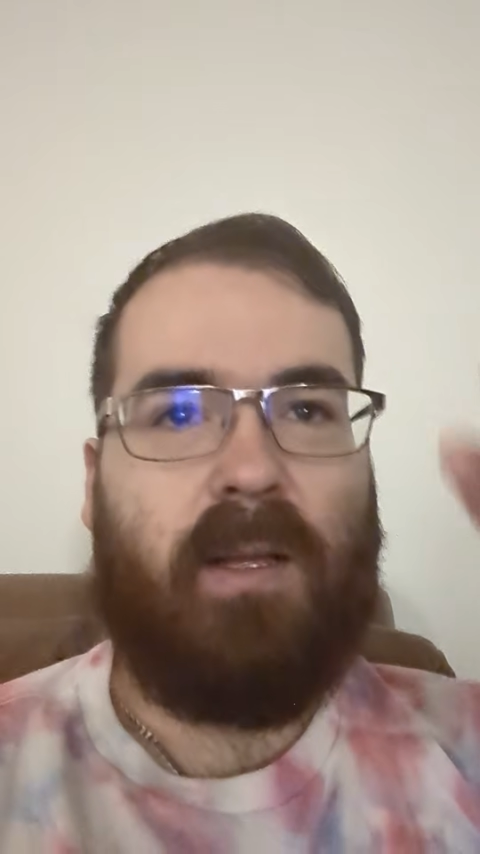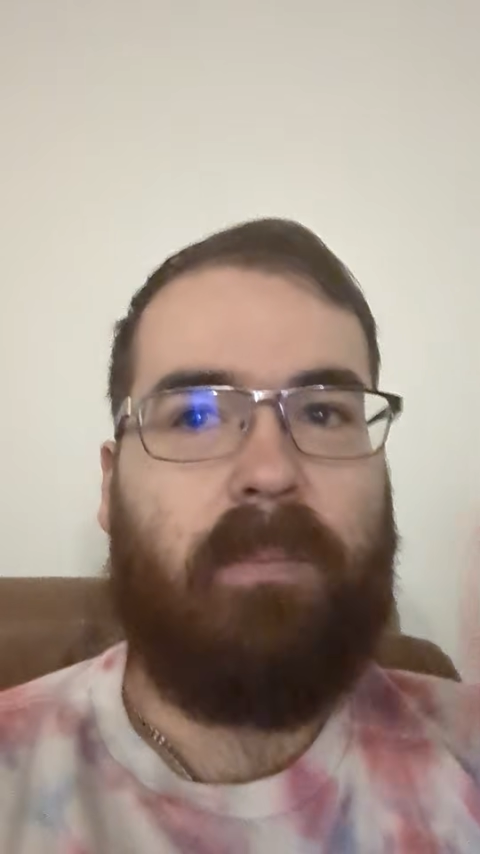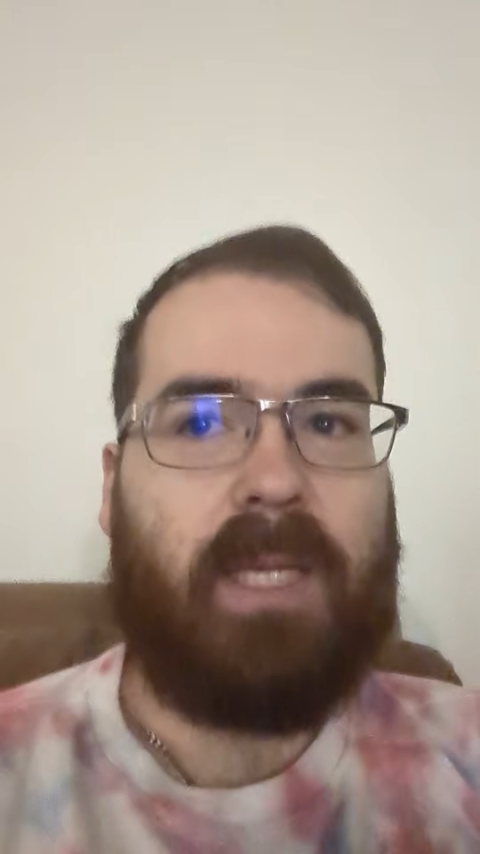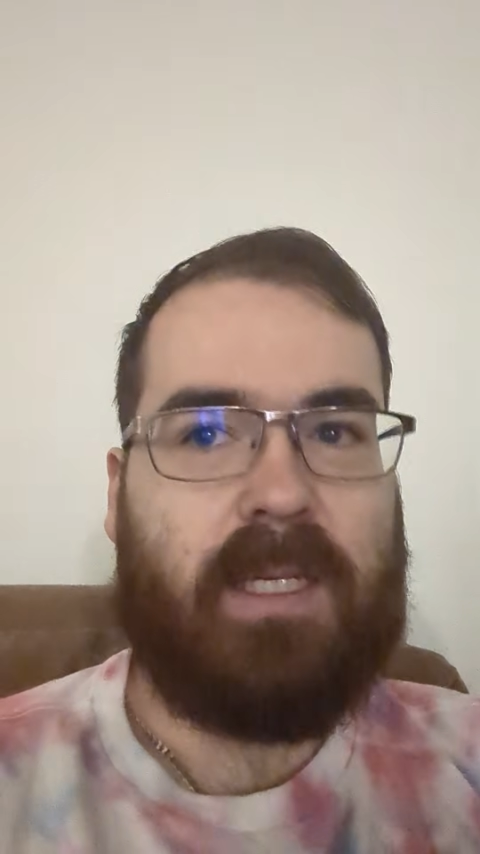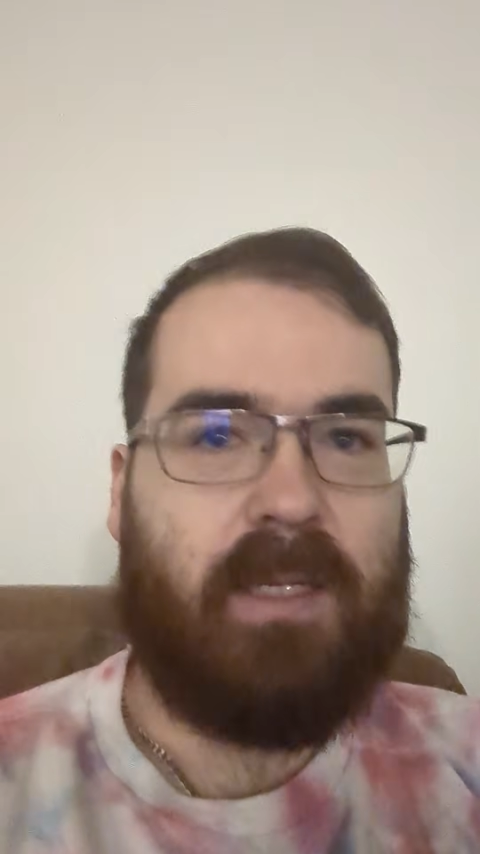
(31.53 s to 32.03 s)

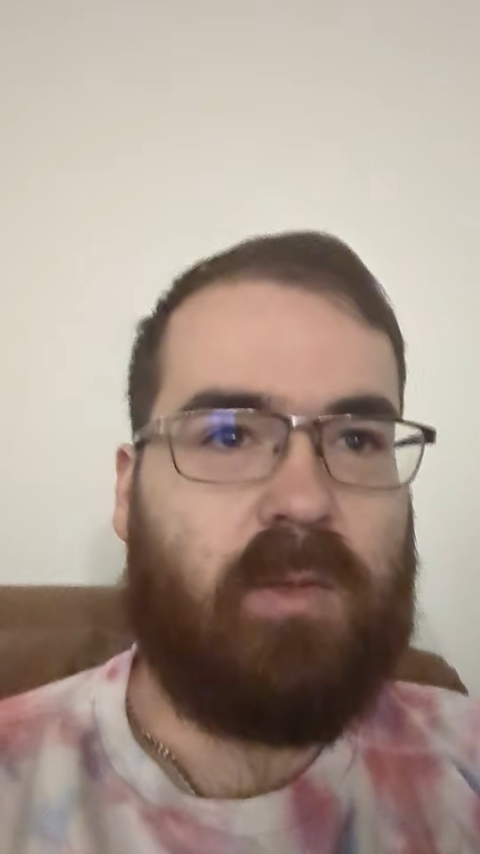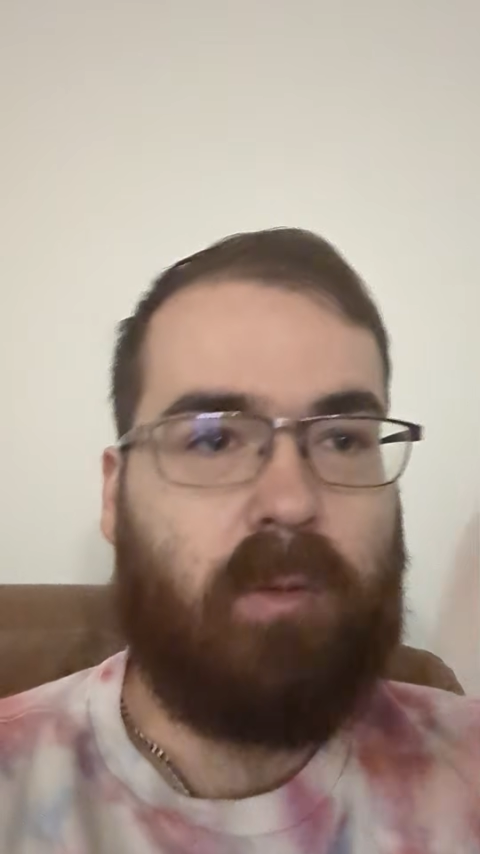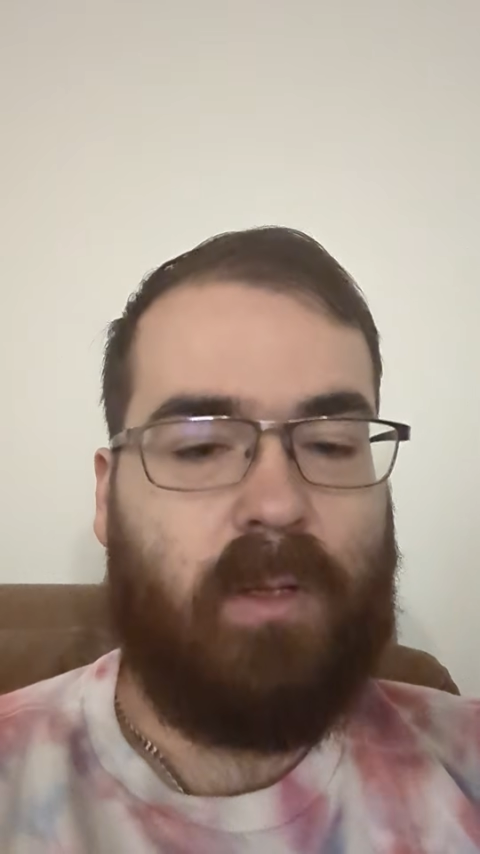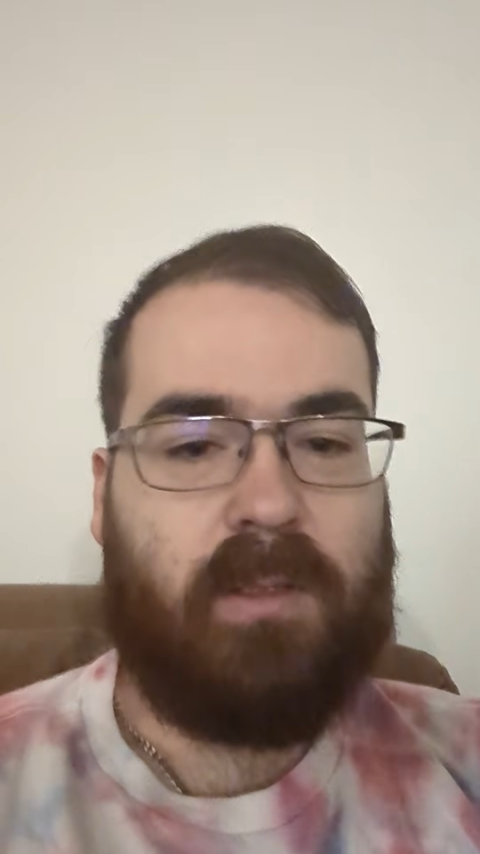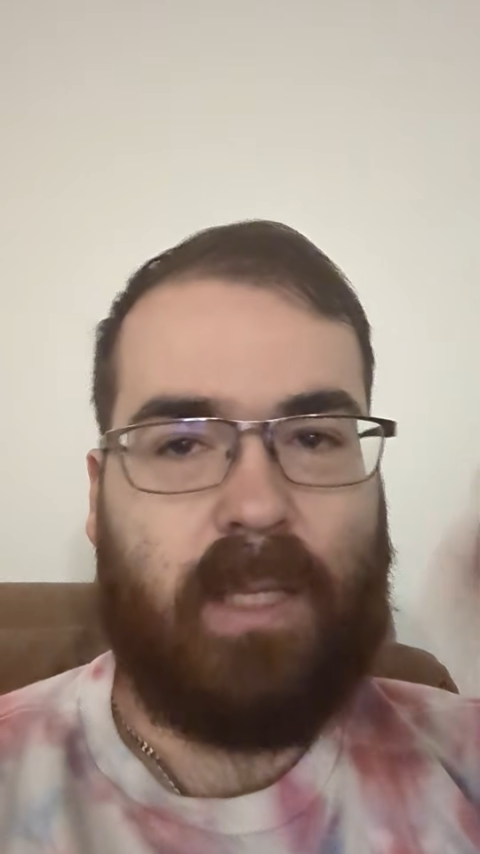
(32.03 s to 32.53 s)
Making it
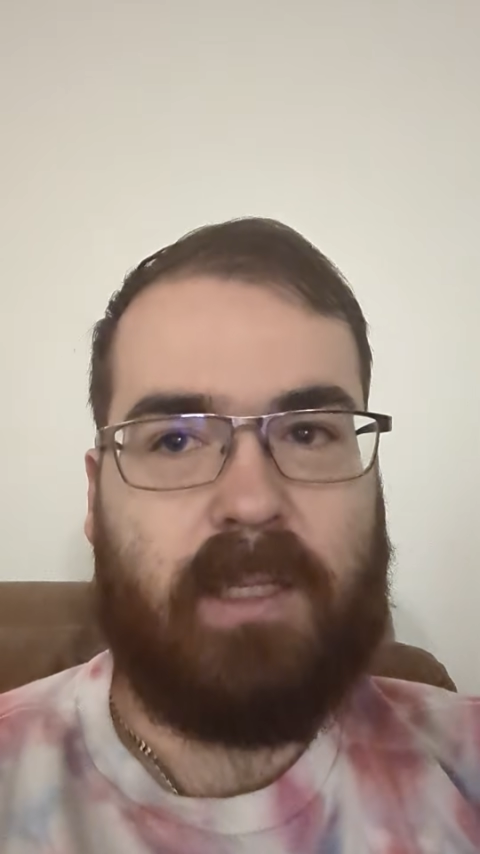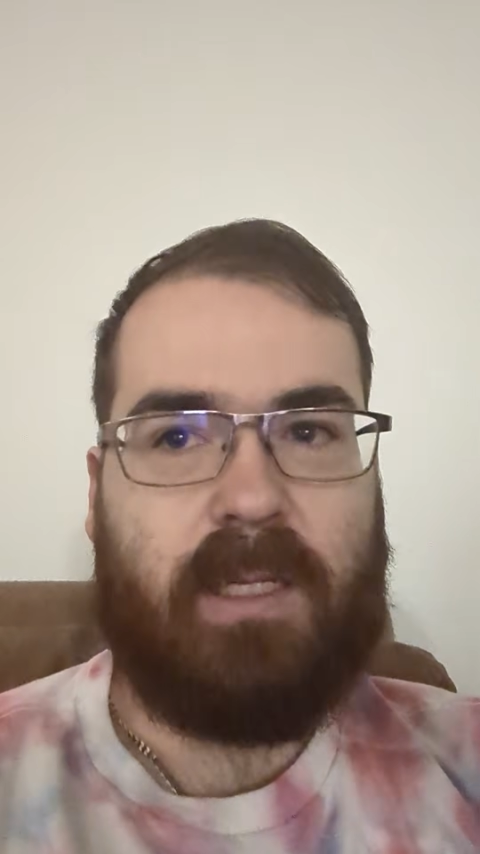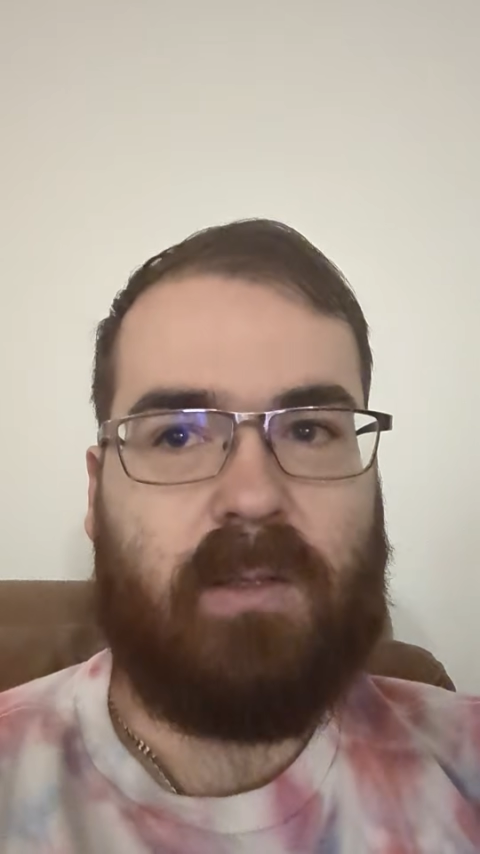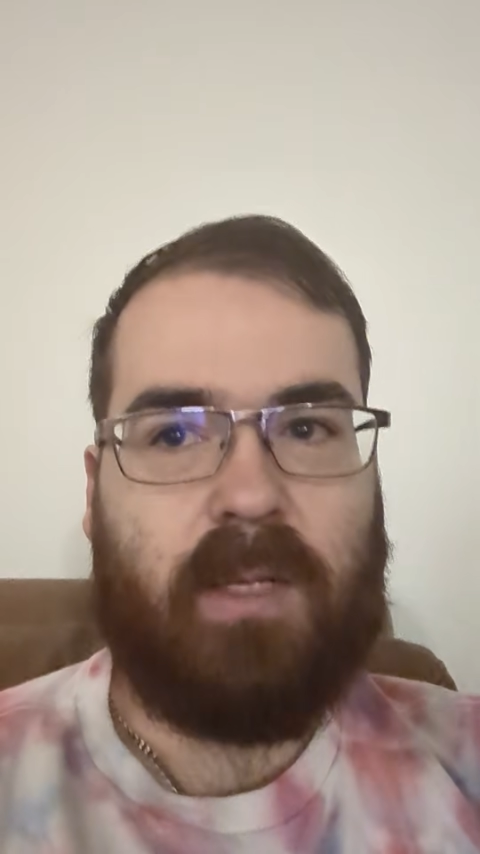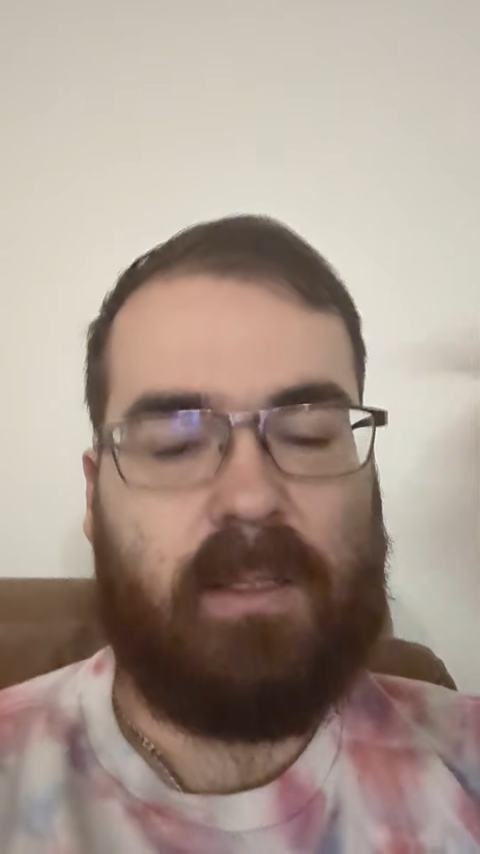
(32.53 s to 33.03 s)
into this thing
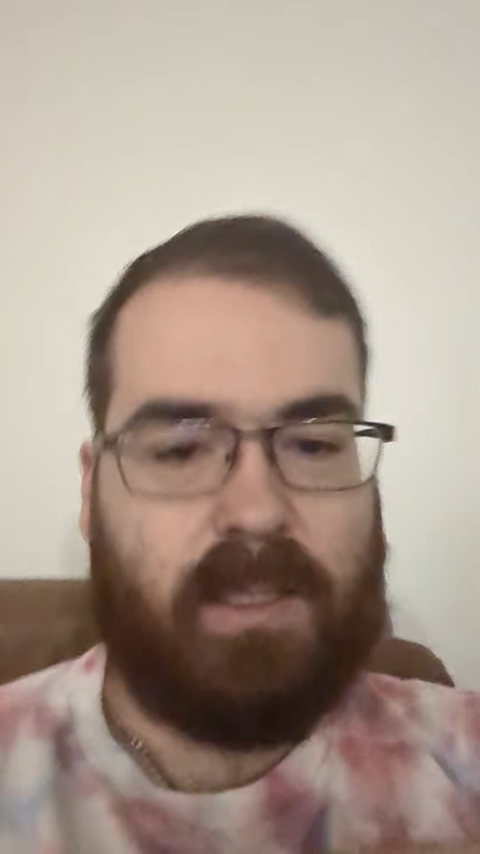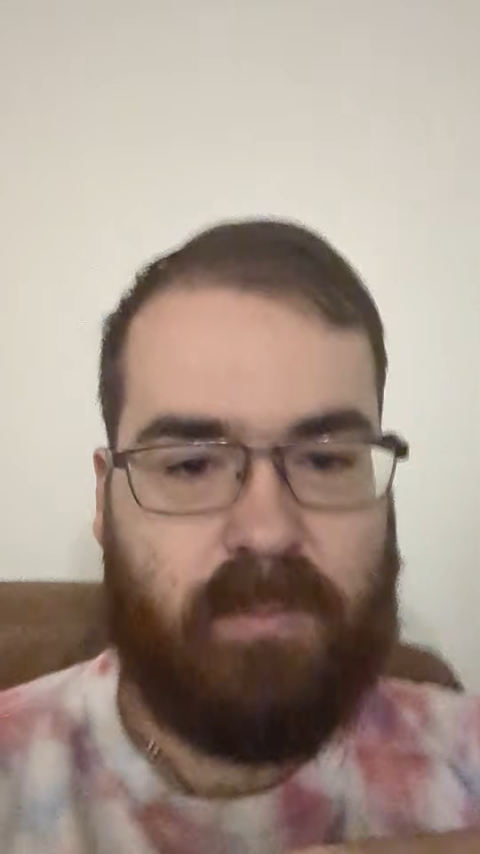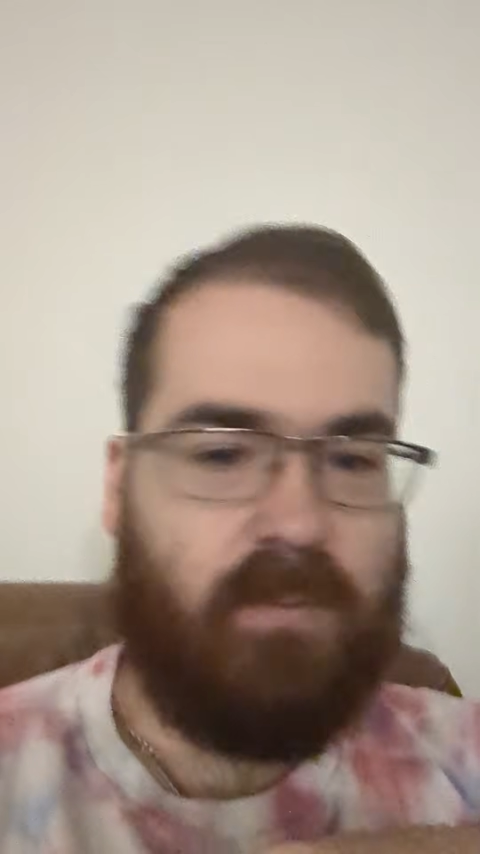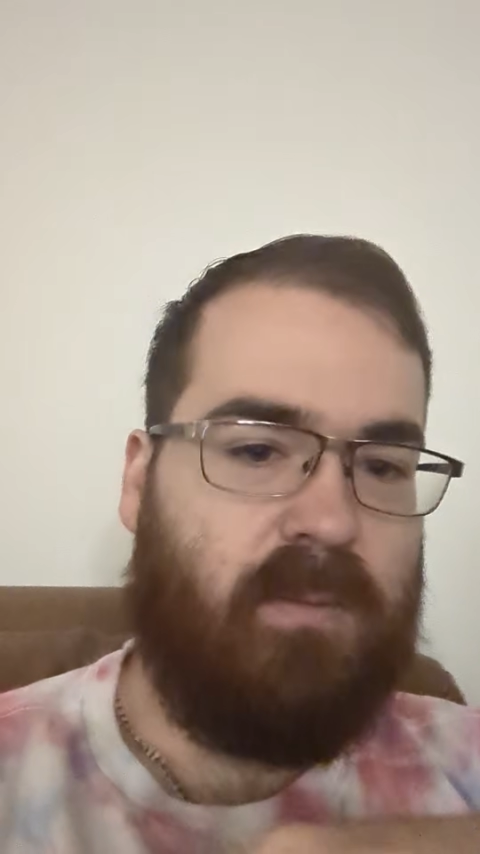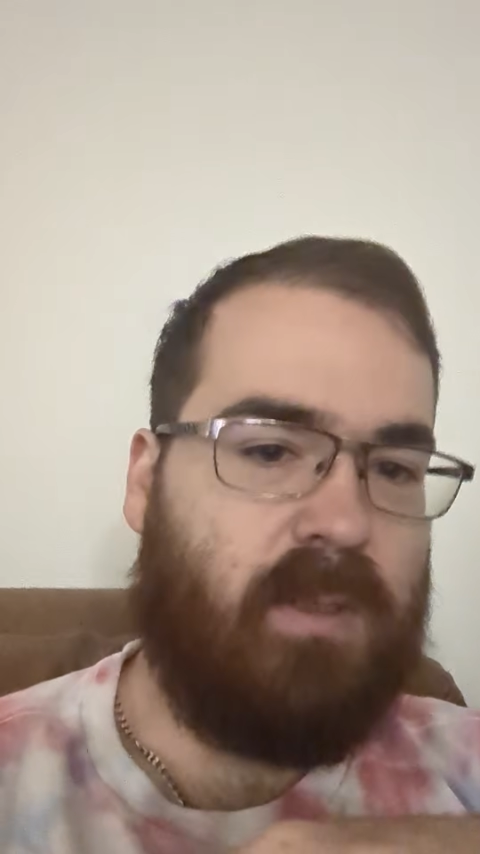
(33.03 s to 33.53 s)
that is good at this
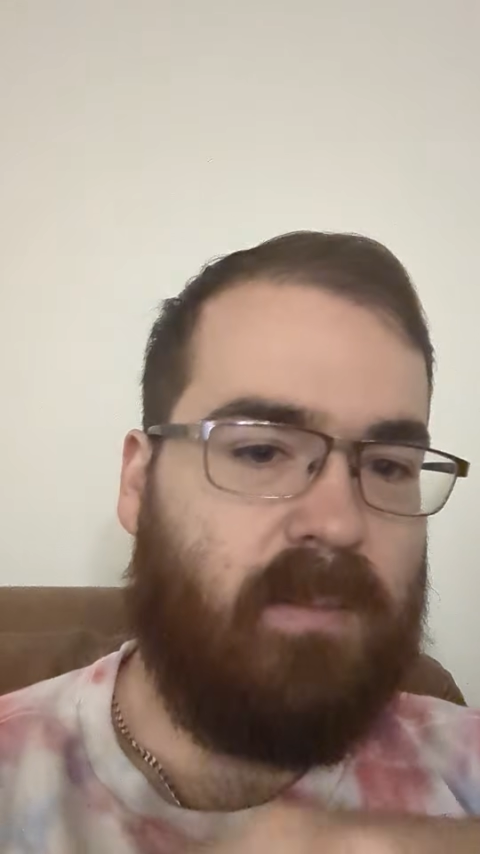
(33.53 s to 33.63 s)
type of